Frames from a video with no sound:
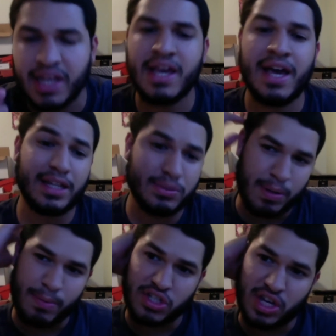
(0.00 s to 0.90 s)
And that's
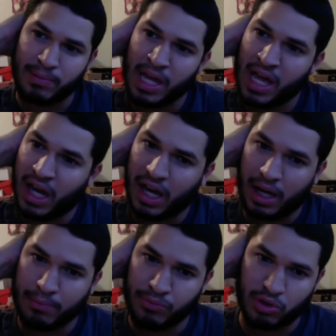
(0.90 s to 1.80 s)
pretty much it.
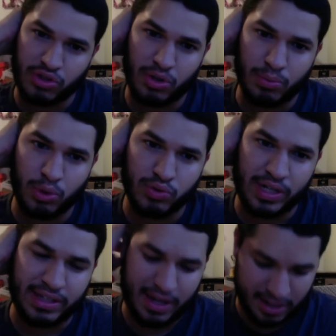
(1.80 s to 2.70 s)
Those are the rules
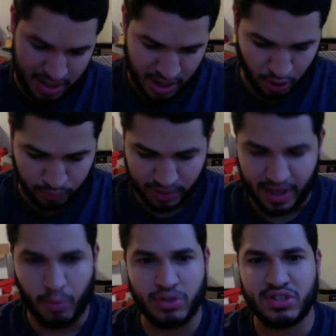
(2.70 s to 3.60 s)
right there. Hopefully
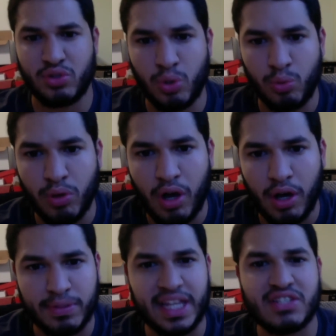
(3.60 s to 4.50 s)
that wasn't too
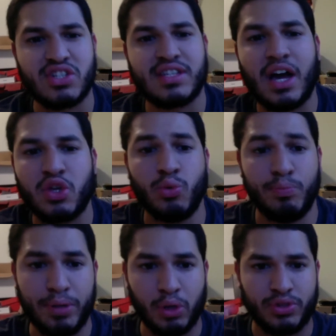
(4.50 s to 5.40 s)
long, but that's just how you
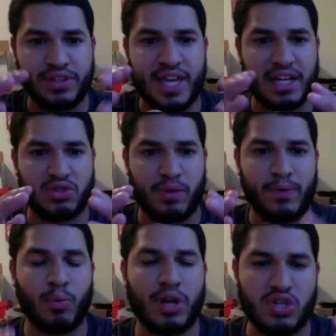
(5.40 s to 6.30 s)
build the deck. So if
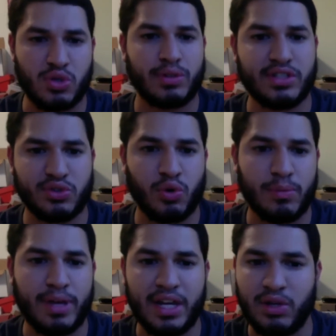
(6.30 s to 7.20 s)
you want to join this
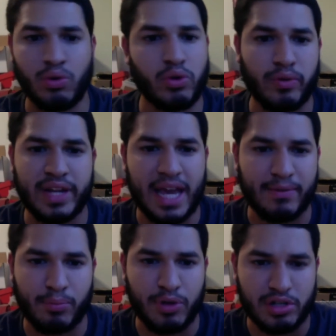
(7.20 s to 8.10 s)
tournament and you don't already
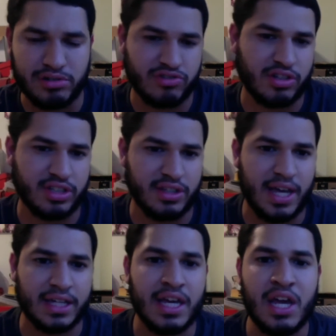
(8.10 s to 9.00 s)
have a pre-constructed
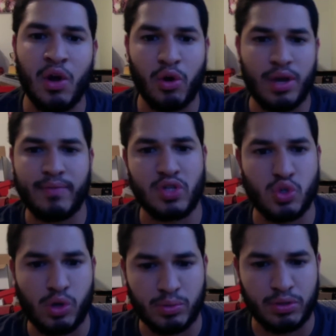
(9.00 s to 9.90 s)
deck, or you haven't
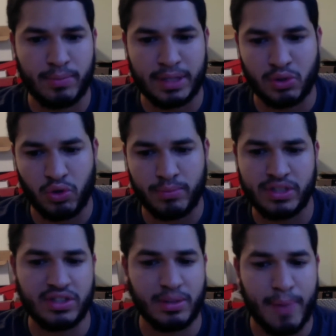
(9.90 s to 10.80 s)
joined one of my
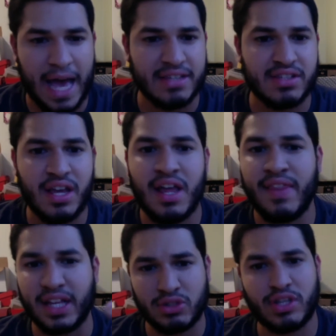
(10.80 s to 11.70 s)
tournaments in the past,
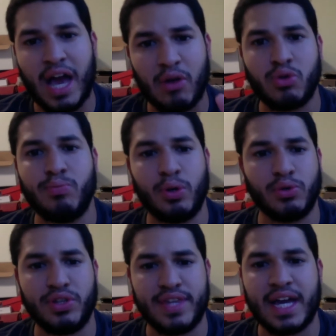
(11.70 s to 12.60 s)
that's how you
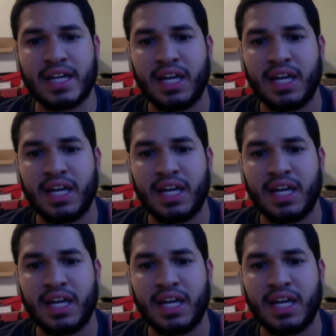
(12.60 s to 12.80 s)
build the deck.